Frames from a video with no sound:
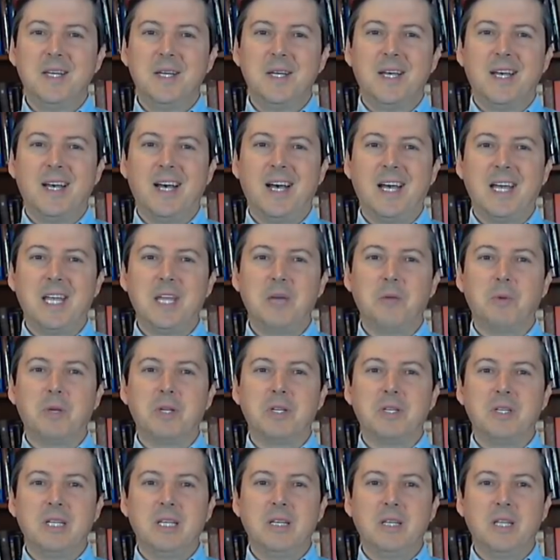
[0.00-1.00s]

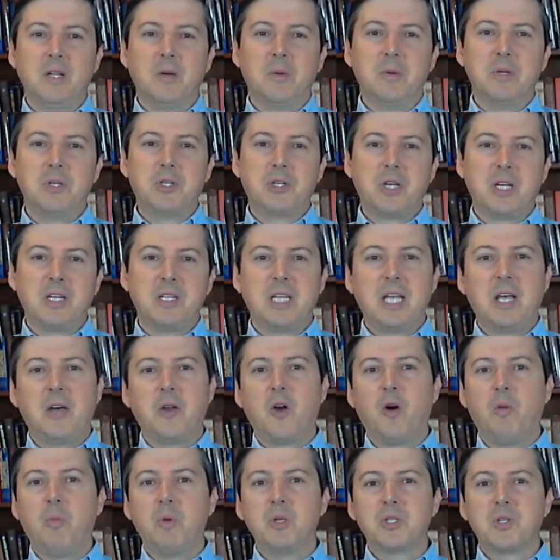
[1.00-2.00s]
It would shut down
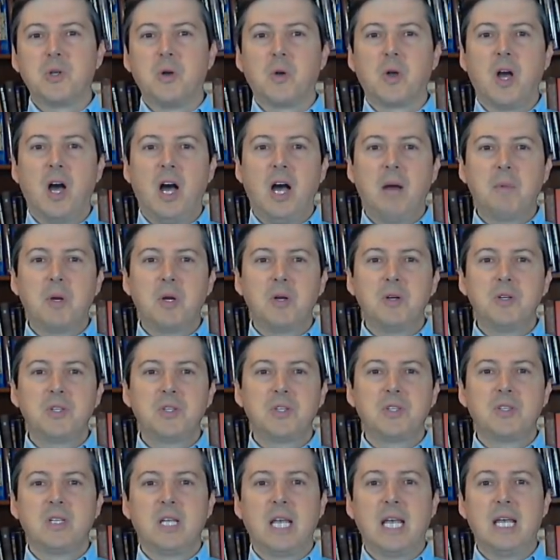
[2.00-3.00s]
almost all
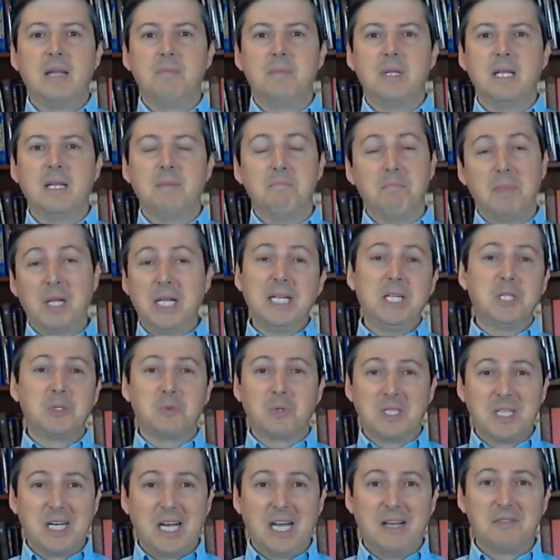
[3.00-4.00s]
commerce, and millions
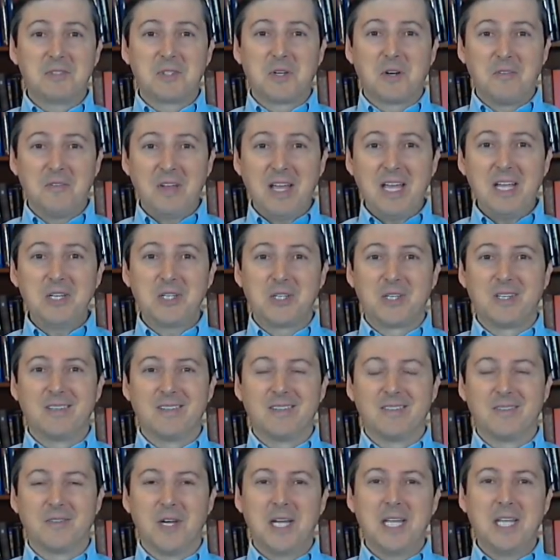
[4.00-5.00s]
would die of starvation,
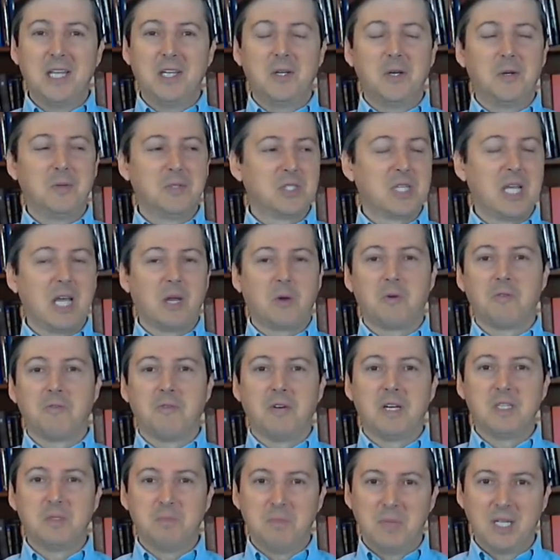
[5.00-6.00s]
right? You don't
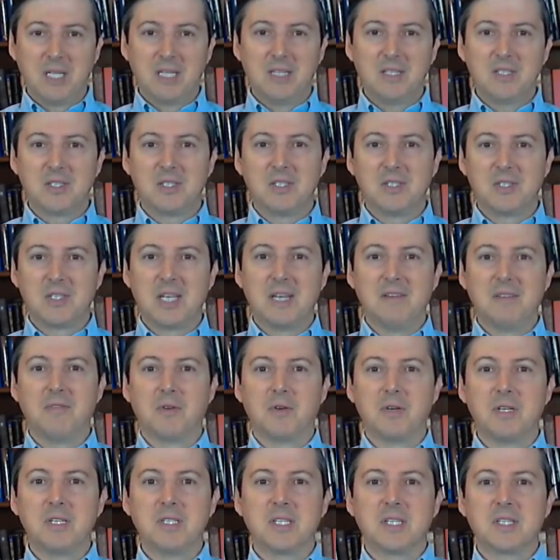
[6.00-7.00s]
sacrifice millions to save
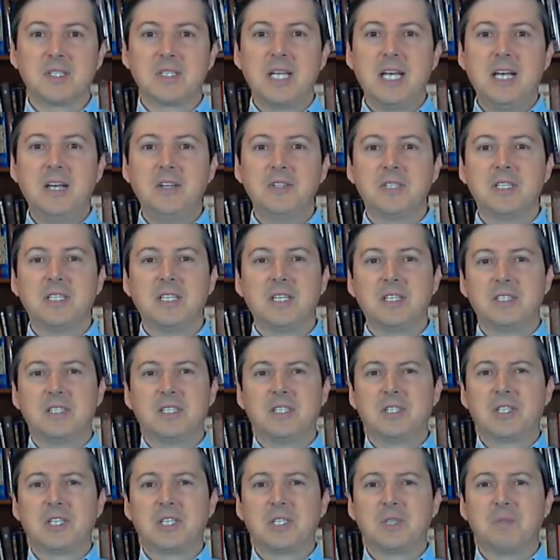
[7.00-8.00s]
36,000. That
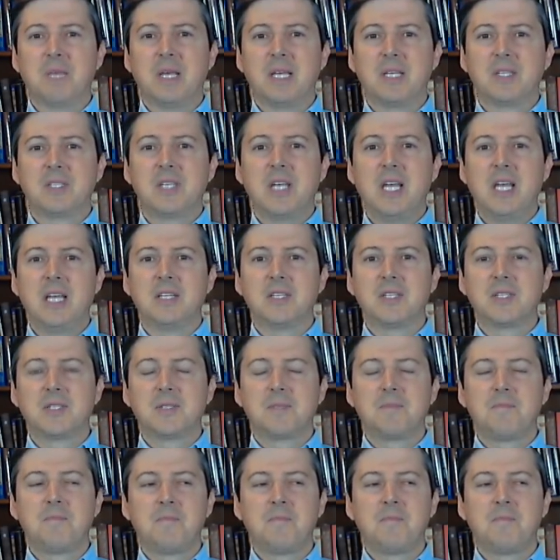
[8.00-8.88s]
just doesn't make sense.